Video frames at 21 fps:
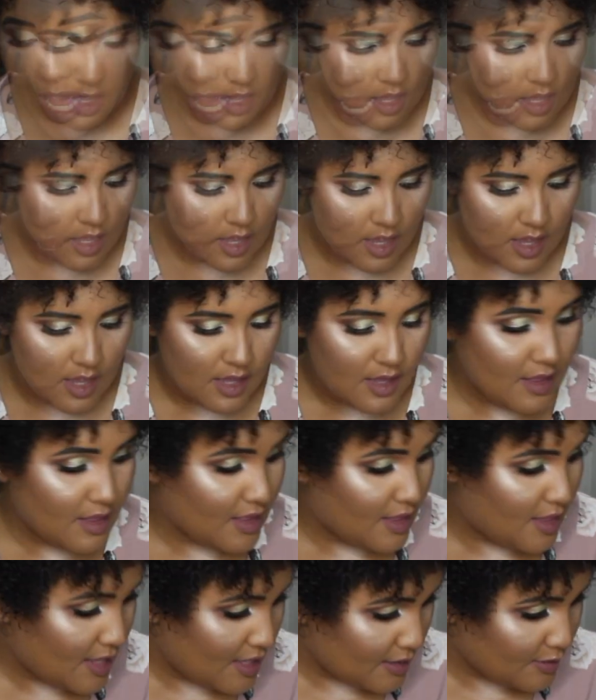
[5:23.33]

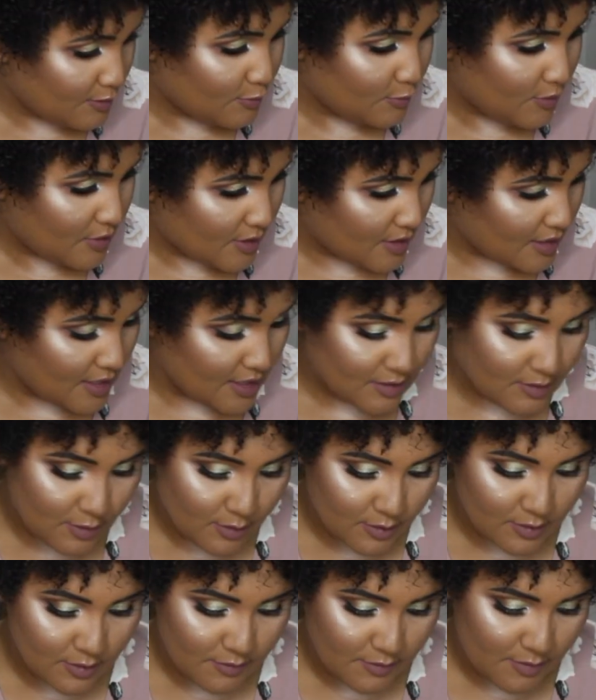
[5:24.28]
And this one is
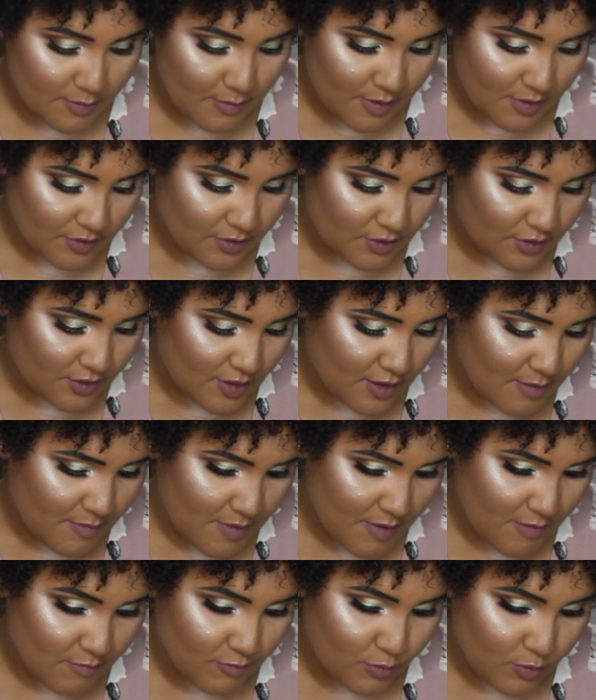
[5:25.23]
also from
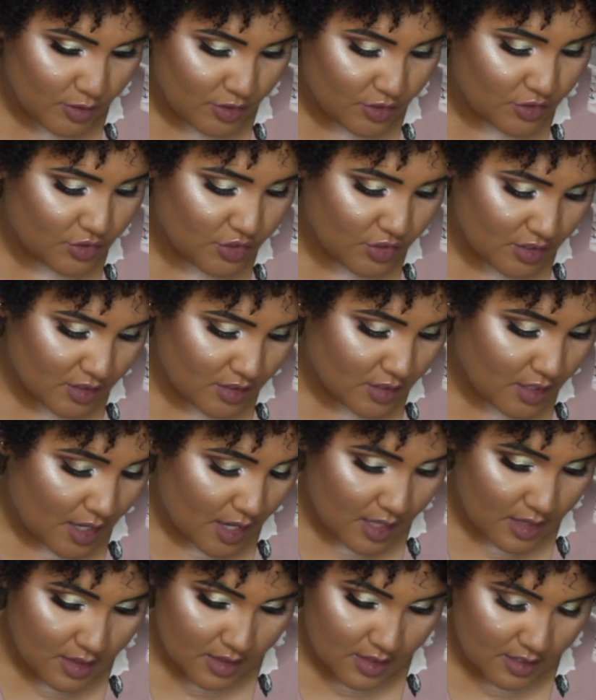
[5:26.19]
BoxyCharm, and we just
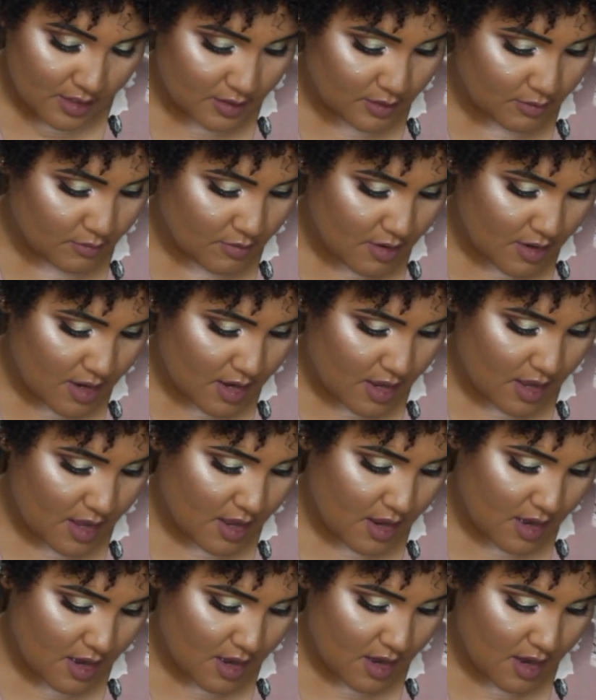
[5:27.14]
got this one
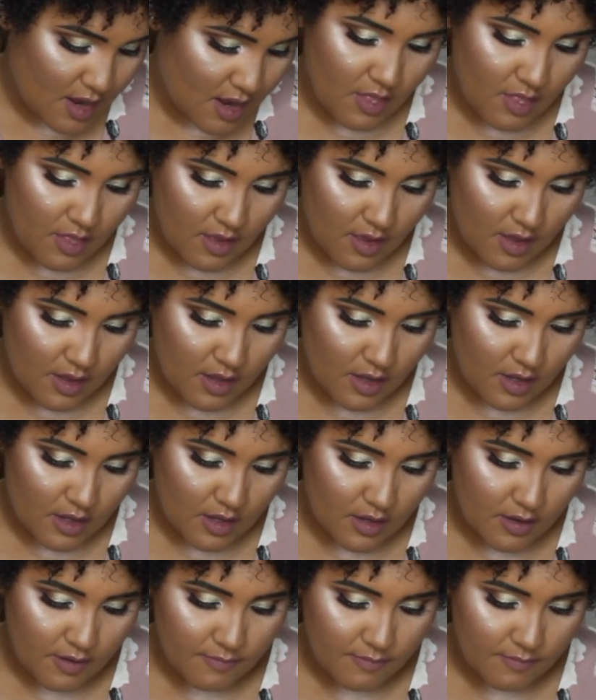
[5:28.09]
in the